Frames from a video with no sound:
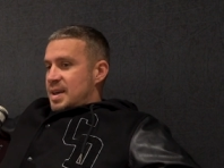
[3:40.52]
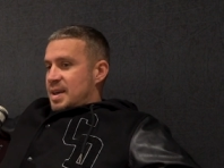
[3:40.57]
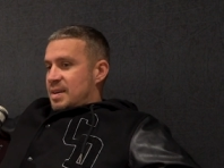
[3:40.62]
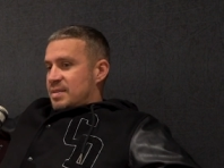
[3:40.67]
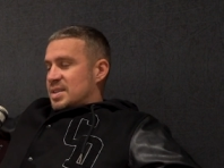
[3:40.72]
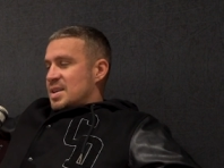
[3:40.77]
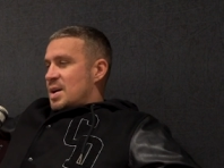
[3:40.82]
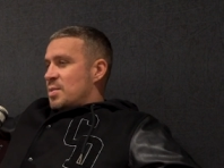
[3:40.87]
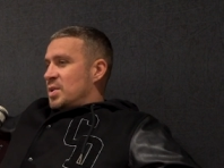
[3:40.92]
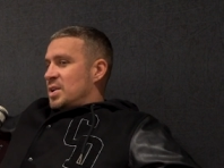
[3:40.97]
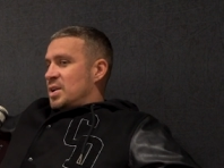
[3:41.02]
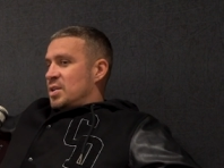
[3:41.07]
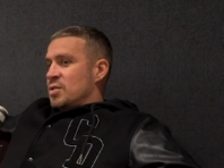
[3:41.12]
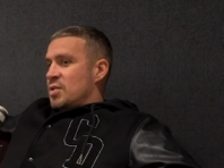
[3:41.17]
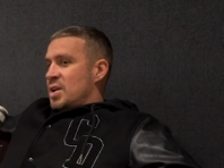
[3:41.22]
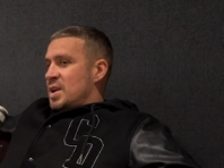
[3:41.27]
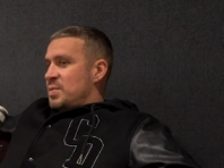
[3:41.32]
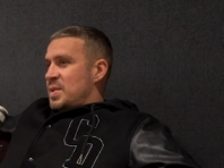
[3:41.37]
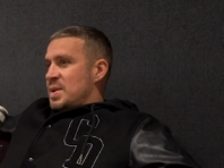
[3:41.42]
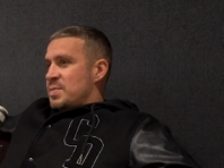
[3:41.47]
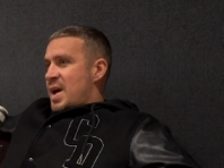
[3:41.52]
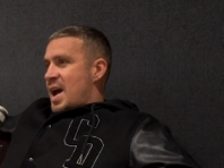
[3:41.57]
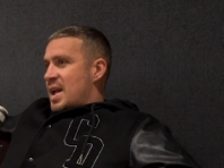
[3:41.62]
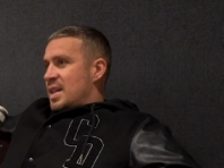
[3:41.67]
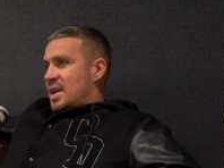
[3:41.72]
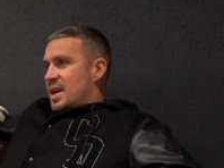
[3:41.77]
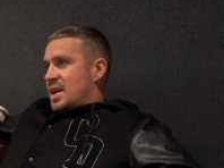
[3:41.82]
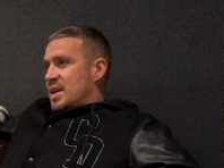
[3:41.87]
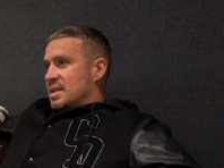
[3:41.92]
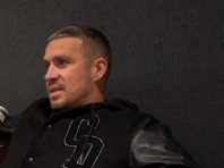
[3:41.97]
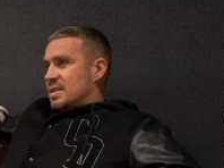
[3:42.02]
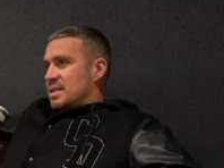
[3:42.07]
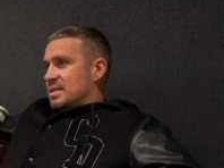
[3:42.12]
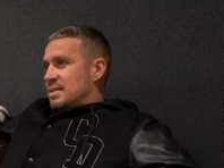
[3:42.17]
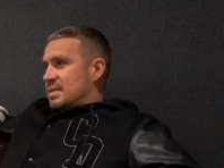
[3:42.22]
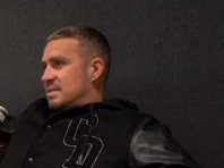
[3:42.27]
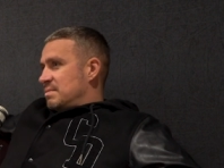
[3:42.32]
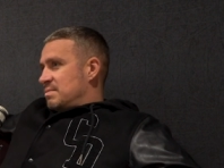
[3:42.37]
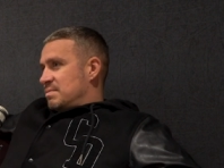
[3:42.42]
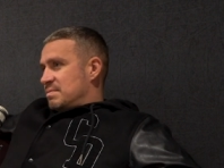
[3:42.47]
if someone annoyed me back then,
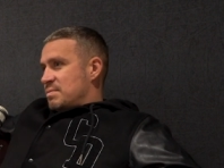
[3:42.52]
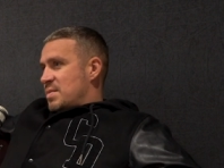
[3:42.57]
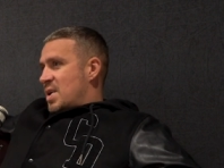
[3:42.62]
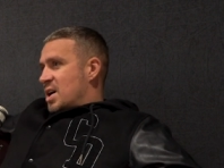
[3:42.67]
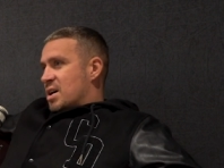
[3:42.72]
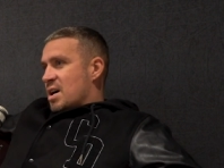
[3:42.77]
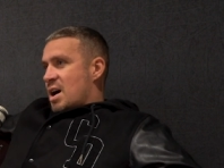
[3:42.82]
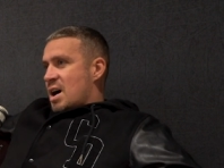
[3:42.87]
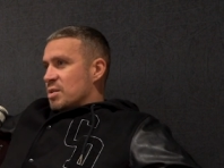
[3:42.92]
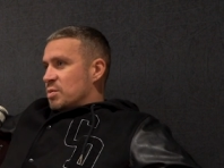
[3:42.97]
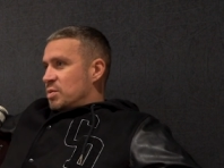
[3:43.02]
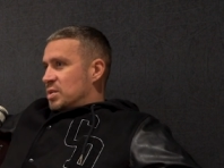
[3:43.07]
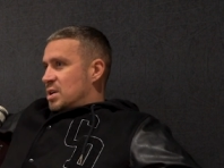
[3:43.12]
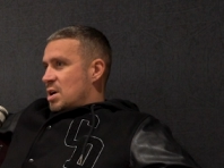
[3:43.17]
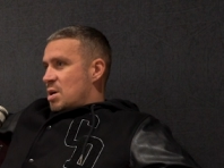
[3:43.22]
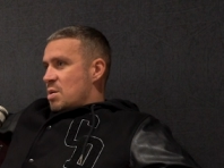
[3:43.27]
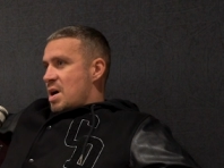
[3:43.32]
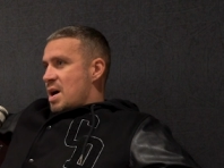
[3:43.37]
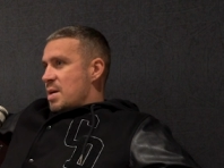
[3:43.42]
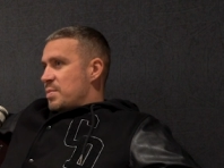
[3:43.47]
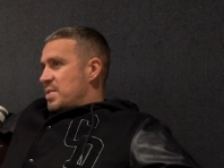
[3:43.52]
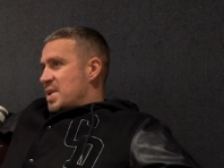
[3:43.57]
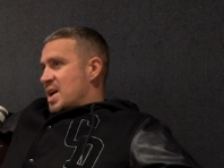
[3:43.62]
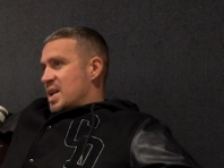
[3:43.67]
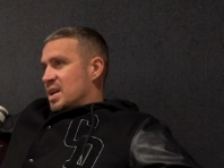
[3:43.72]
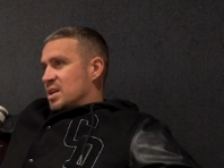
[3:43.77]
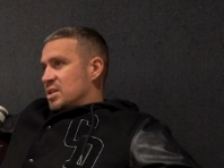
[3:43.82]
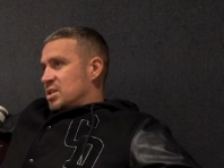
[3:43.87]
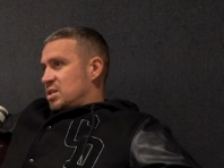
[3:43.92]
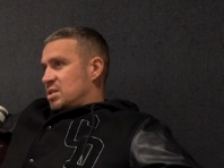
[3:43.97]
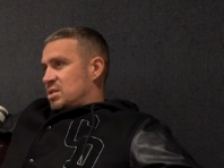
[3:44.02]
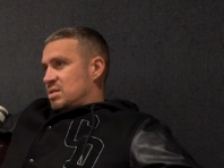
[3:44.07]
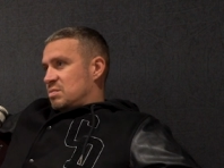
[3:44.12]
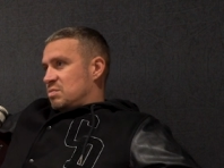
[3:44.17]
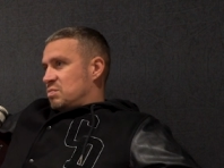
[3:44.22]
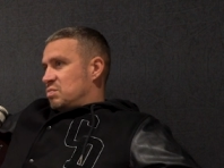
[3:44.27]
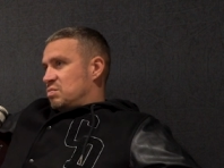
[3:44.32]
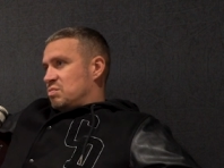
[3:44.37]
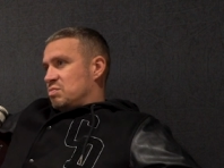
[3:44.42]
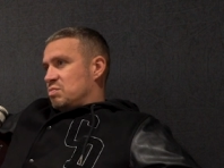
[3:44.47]
my guard would go up, and I just
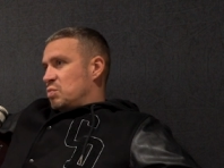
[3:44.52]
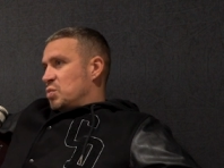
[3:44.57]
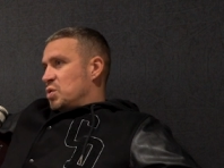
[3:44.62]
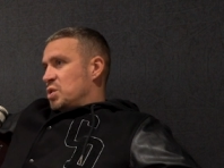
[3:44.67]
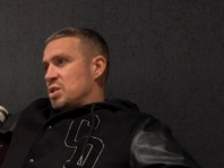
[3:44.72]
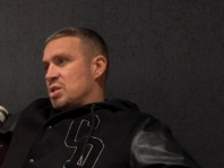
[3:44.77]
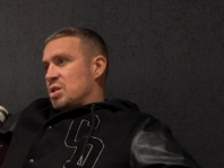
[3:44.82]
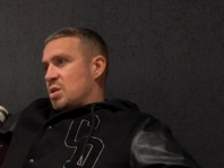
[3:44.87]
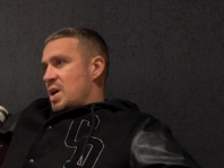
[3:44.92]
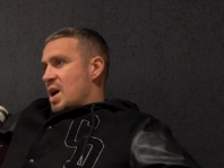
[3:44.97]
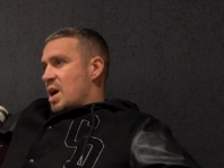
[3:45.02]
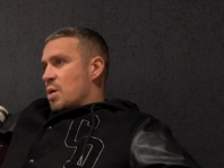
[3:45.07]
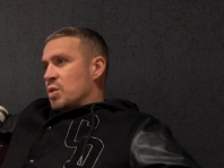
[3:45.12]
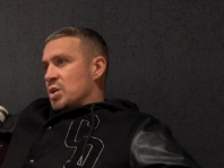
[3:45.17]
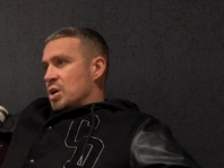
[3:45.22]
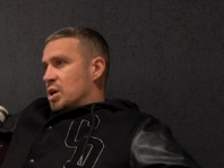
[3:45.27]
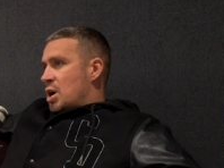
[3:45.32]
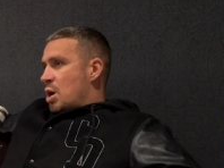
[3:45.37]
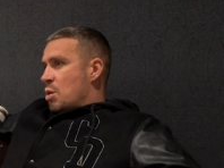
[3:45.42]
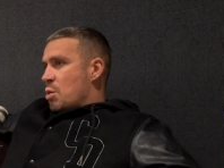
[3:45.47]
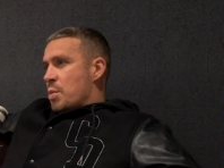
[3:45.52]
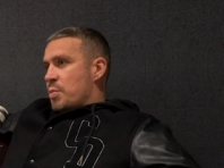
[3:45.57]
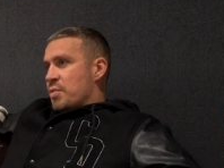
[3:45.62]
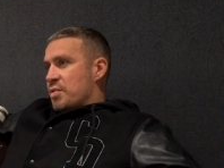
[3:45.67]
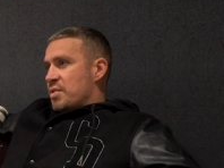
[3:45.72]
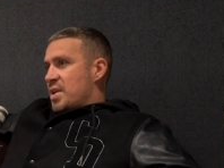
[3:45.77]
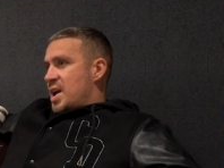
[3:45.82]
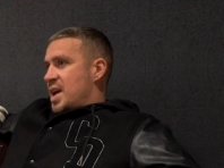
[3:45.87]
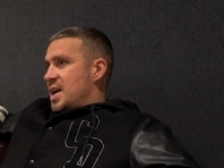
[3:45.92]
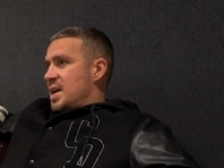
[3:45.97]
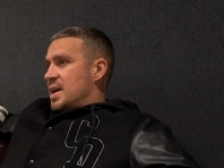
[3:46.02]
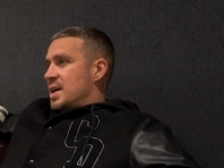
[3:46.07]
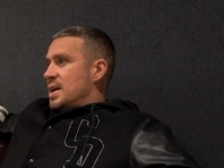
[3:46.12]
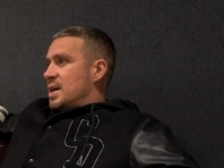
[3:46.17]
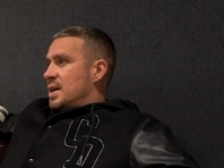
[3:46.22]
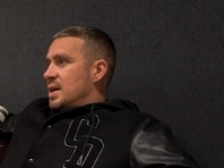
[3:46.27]
wouldn't do it. I wouldn't cooperate.